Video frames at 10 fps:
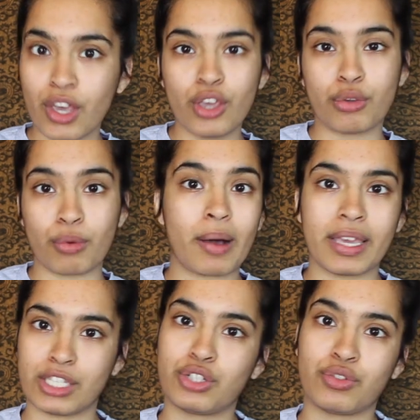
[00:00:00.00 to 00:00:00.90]
throughout
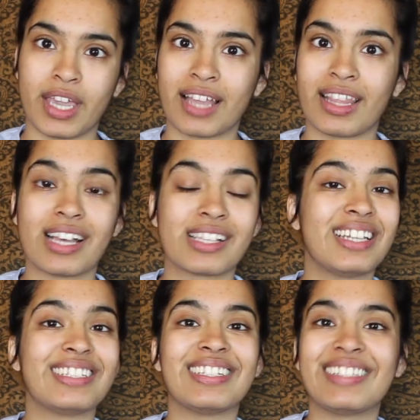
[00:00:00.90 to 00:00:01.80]
history, and they are seen
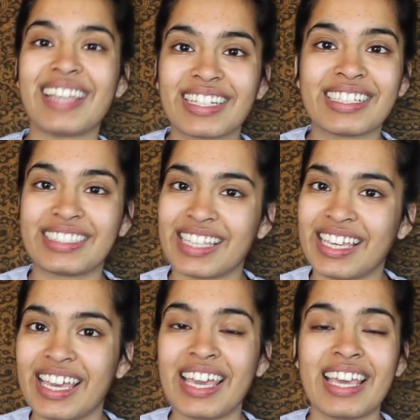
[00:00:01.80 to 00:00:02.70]
as a
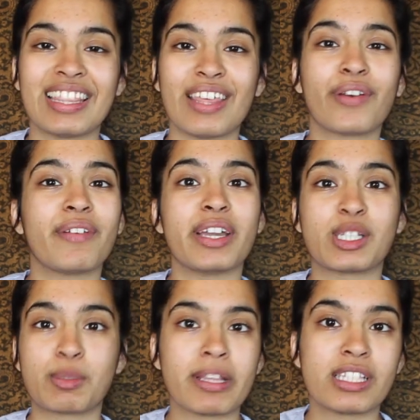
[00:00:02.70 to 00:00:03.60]
delicacy. They're very
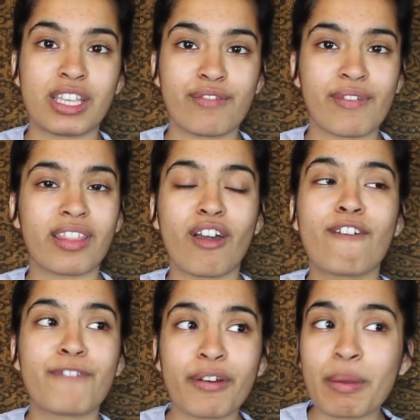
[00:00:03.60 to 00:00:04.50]
expensive, and they are
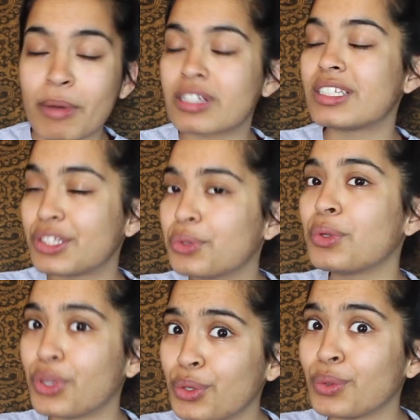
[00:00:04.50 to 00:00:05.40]
very much still
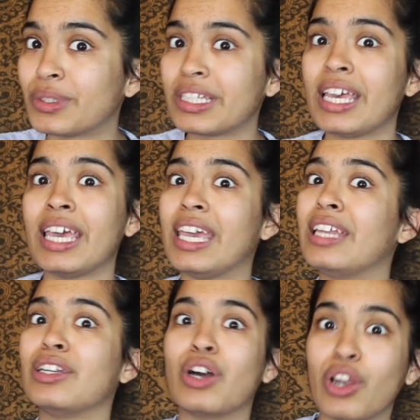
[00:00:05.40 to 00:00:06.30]
used
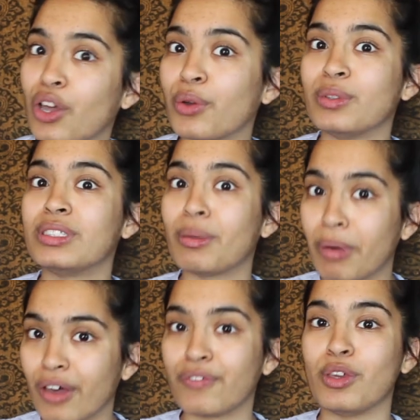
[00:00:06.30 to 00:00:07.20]
in colognes,
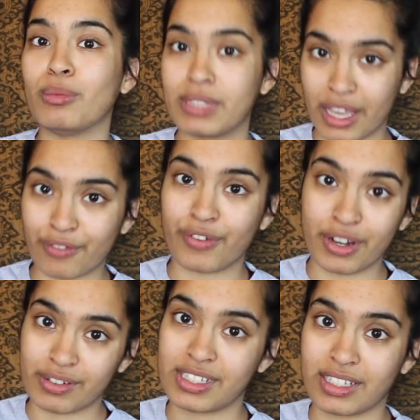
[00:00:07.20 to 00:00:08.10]
perfumes and
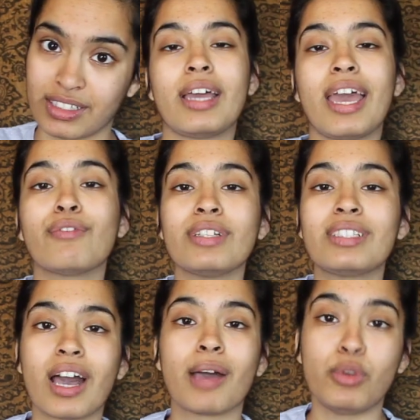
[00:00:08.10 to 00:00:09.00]
fragrances. Every
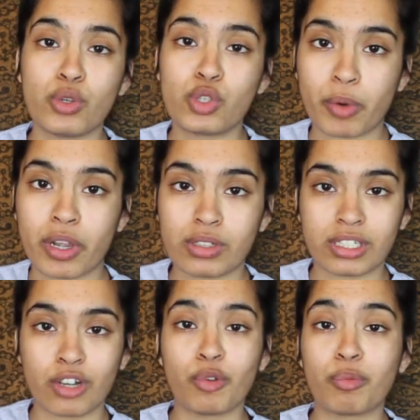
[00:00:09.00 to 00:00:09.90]
time you spray
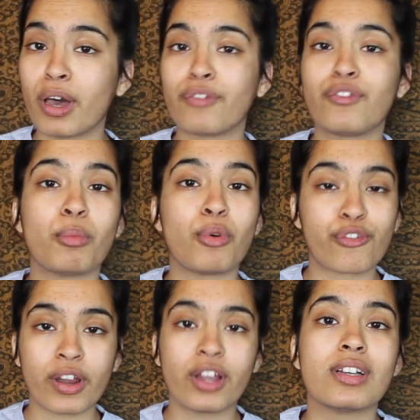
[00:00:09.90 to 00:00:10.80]
yourself with perfume or
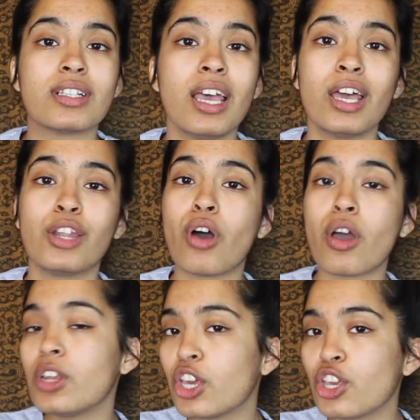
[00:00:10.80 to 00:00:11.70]
fragrance, not
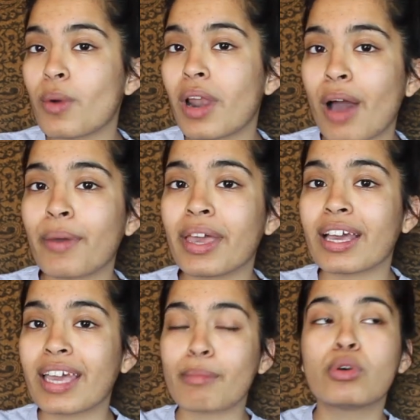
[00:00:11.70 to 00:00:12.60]
only are you allowing a
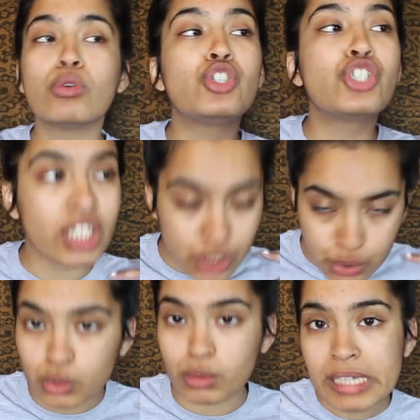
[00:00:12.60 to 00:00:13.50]
chemical
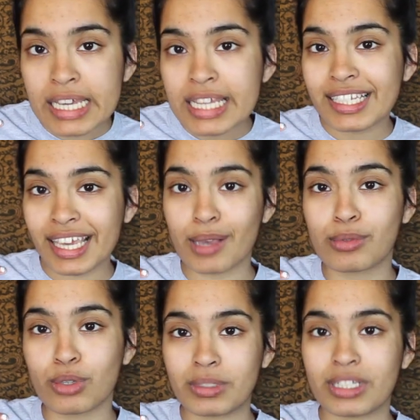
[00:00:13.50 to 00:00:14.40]
shitstorm to get
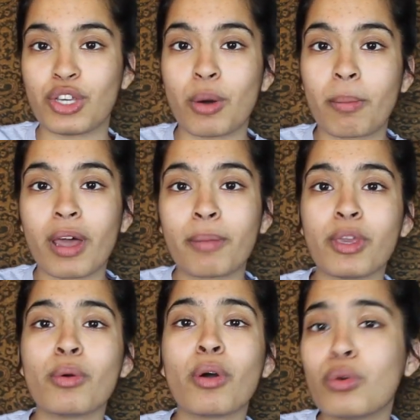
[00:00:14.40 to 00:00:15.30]
absorbed into your blood, but you are